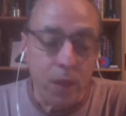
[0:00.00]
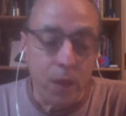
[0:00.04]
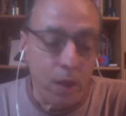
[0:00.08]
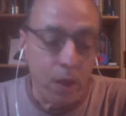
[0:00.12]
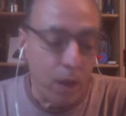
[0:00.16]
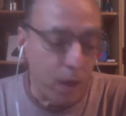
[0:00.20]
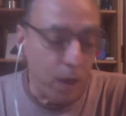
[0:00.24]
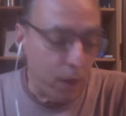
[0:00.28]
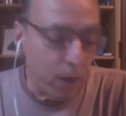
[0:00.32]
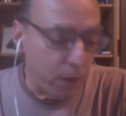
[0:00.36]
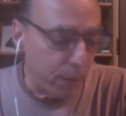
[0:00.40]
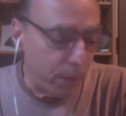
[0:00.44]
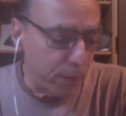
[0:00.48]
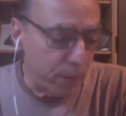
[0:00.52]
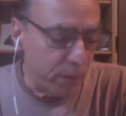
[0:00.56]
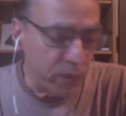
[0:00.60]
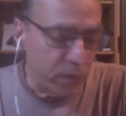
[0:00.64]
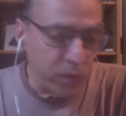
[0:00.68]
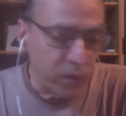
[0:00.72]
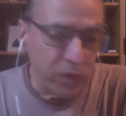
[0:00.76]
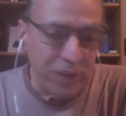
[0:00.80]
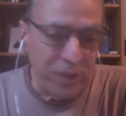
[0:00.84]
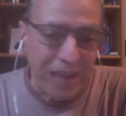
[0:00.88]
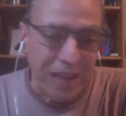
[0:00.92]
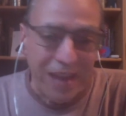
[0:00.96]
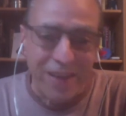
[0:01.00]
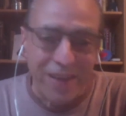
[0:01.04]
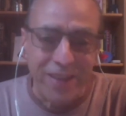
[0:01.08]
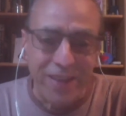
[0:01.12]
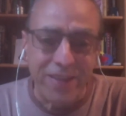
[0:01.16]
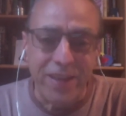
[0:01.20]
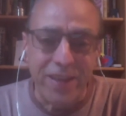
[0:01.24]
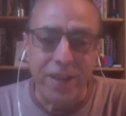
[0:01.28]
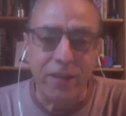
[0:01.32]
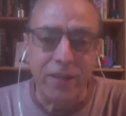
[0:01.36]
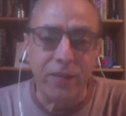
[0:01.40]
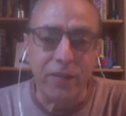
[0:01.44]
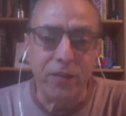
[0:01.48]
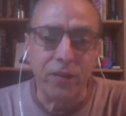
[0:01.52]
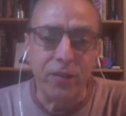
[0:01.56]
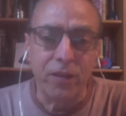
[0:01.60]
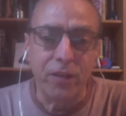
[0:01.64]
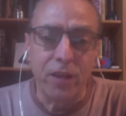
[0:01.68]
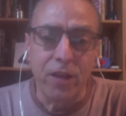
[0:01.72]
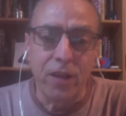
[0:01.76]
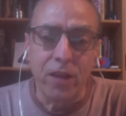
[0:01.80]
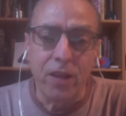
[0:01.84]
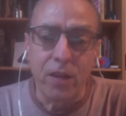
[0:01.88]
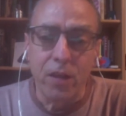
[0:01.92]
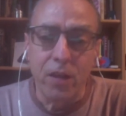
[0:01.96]
Dana takes
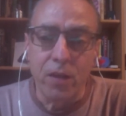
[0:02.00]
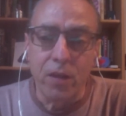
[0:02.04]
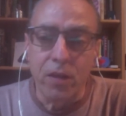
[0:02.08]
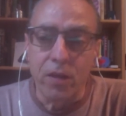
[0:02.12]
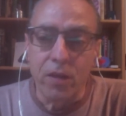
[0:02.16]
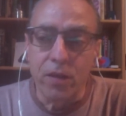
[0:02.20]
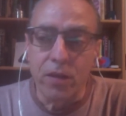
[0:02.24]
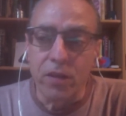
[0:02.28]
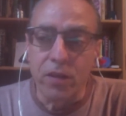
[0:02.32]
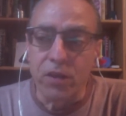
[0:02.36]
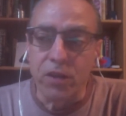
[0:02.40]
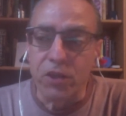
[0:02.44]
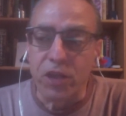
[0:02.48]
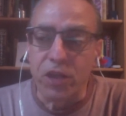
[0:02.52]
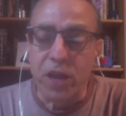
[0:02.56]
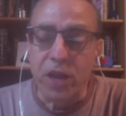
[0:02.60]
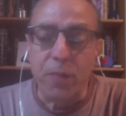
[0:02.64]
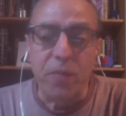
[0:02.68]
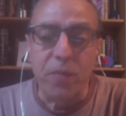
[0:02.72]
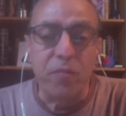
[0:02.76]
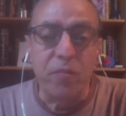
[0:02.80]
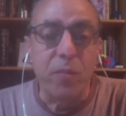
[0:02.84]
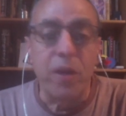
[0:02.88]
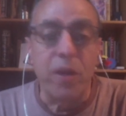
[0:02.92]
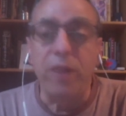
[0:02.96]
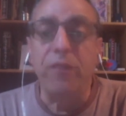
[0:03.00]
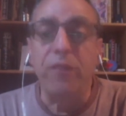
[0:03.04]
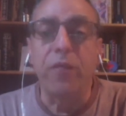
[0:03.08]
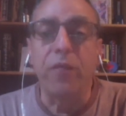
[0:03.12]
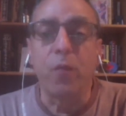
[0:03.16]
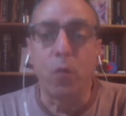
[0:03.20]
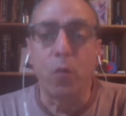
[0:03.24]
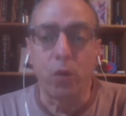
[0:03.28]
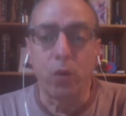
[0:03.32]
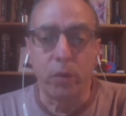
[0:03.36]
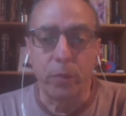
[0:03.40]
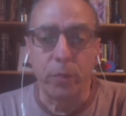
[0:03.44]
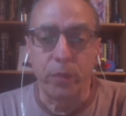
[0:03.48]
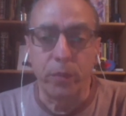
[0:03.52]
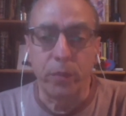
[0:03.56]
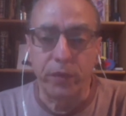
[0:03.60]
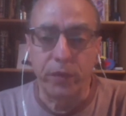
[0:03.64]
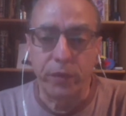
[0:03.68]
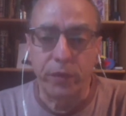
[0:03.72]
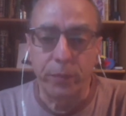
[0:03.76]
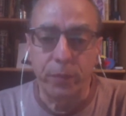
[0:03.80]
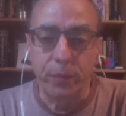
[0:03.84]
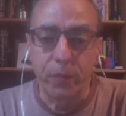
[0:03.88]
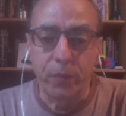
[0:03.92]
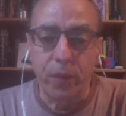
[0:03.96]
the shape of many
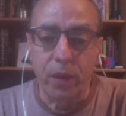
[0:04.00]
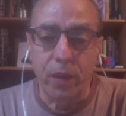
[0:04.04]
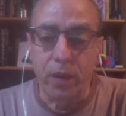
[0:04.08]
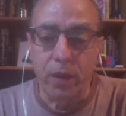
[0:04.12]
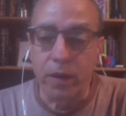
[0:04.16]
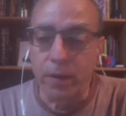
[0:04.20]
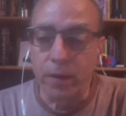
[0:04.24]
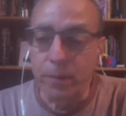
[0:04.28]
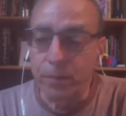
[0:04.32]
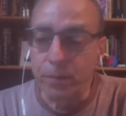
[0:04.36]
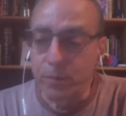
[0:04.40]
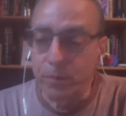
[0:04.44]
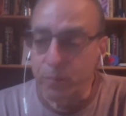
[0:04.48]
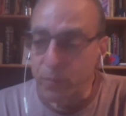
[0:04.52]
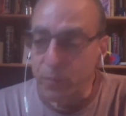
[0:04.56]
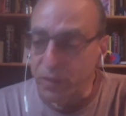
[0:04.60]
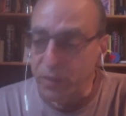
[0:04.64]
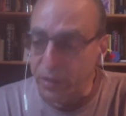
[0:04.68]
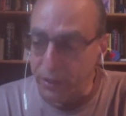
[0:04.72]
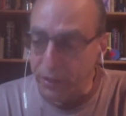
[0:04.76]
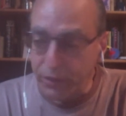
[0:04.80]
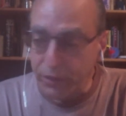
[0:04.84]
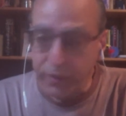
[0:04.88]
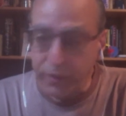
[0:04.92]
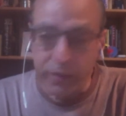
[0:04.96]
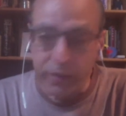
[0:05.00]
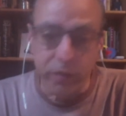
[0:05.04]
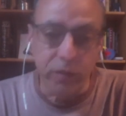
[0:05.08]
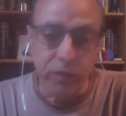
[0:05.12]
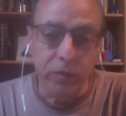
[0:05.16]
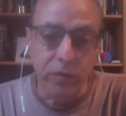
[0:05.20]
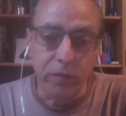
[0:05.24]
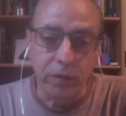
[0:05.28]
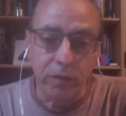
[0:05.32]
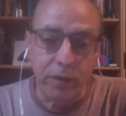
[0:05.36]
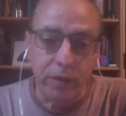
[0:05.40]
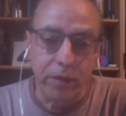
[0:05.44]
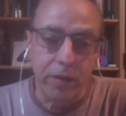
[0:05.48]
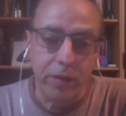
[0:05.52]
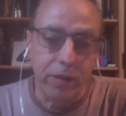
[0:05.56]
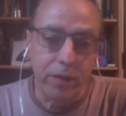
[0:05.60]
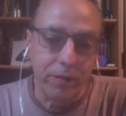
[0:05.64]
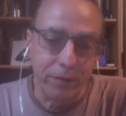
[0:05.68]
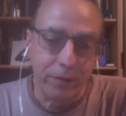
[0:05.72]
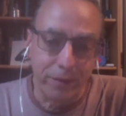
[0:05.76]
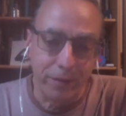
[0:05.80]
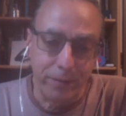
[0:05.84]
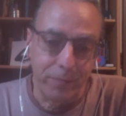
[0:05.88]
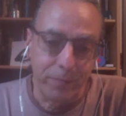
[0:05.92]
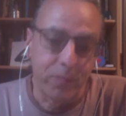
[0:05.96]
forms. Material,
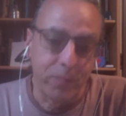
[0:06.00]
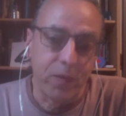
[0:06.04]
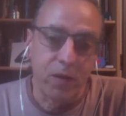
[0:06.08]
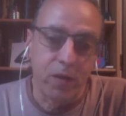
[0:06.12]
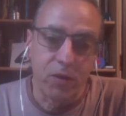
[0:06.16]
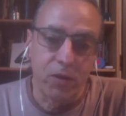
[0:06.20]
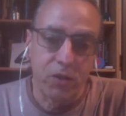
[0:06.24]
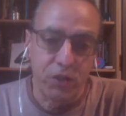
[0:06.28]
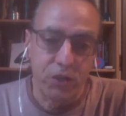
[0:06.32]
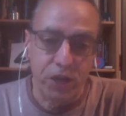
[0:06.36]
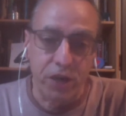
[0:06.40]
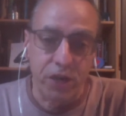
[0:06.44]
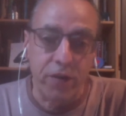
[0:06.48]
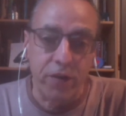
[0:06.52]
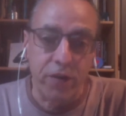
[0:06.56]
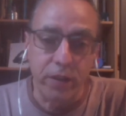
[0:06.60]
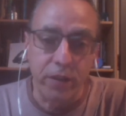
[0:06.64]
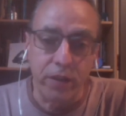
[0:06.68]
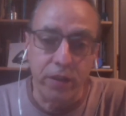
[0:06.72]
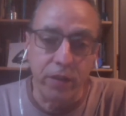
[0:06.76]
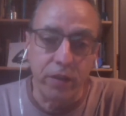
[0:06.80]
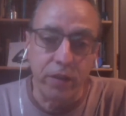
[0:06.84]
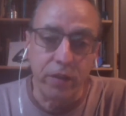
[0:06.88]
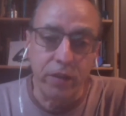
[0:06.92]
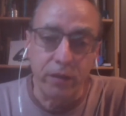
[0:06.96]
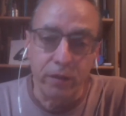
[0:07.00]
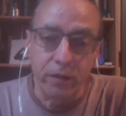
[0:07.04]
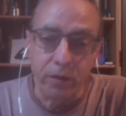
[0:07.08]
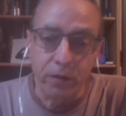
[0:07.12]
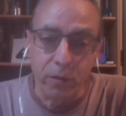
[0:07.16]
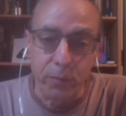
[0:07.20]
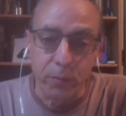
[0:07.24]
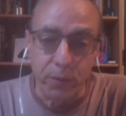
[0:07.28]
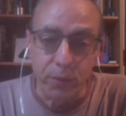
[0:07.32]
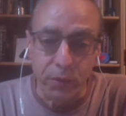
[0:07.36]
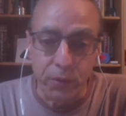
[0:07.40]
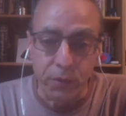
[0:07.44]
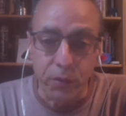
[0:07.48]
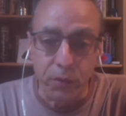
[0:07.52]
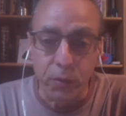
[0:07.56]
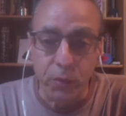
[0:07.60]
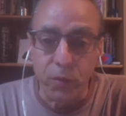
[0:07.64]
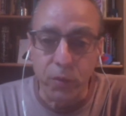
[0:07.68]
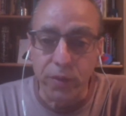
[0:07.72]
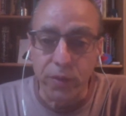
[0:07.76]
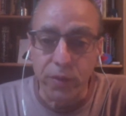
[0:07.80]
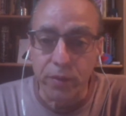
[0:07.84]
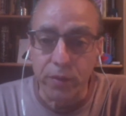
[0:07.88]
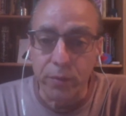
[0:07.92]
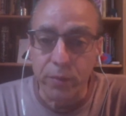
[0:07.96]
like her sharing the computer
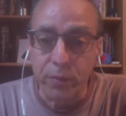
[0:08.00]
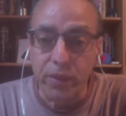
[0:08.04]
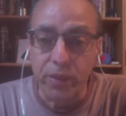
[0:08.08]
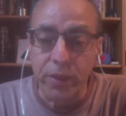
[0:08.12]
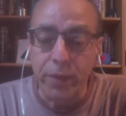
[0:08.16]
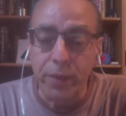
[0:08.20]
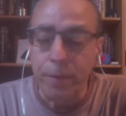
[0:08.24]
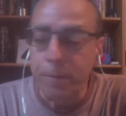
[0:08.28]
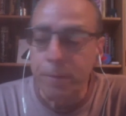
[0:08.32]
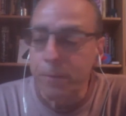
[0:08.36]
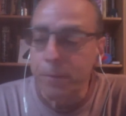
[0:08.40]
with me.